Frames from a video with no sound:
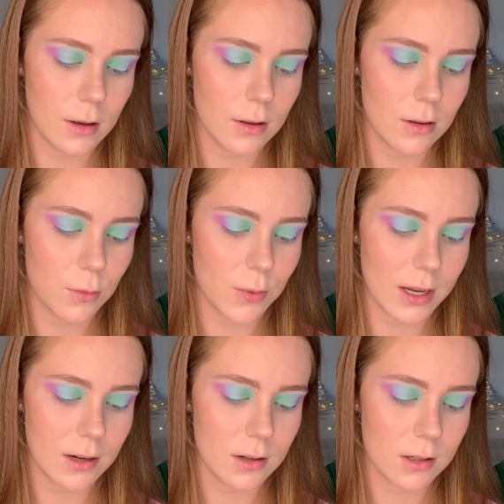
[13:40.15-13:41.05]
the
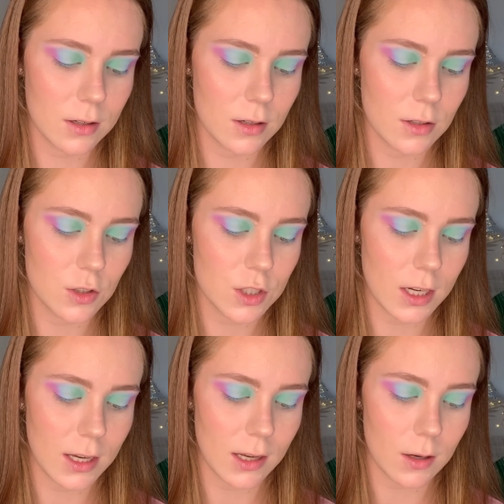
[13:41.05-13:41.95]
red
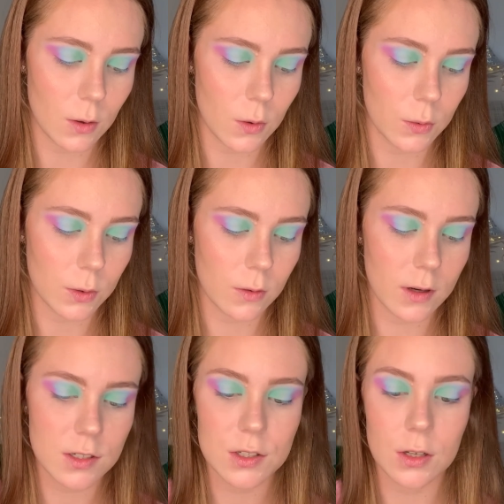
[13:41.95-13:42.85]
shade called
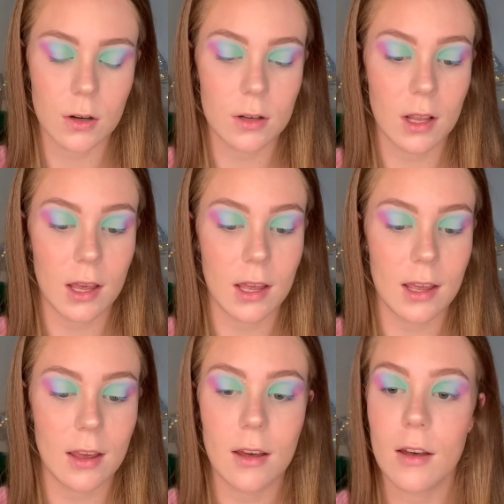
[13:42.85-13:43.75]
Crushed on
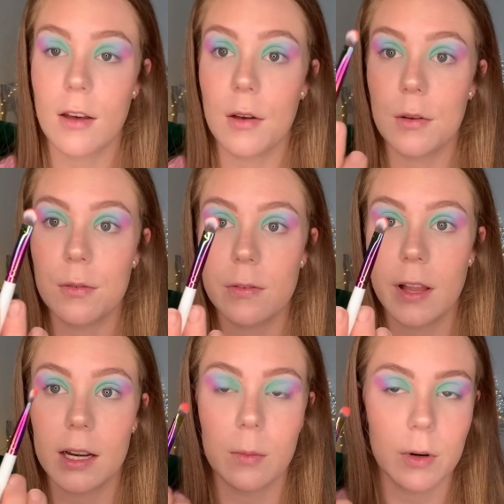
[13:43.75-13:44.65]
a
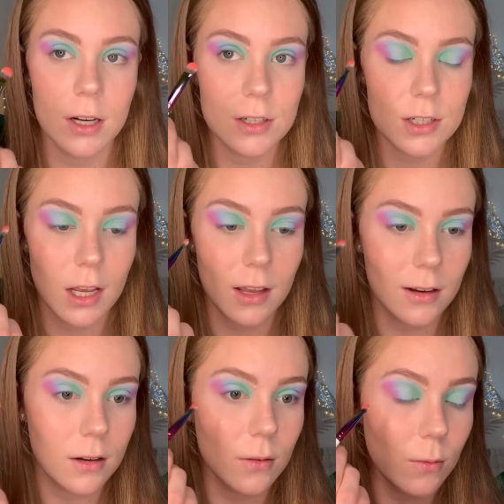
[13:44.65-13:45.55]
flatter brush
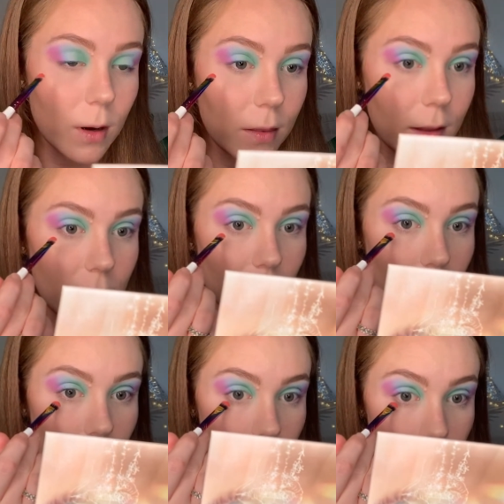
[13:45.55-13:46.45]
and run that
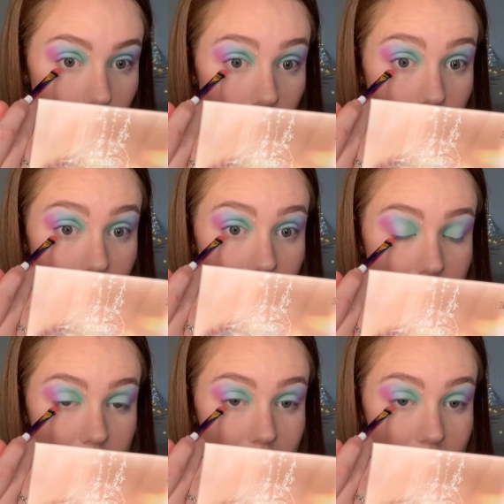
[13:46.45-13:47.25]
on the lower lash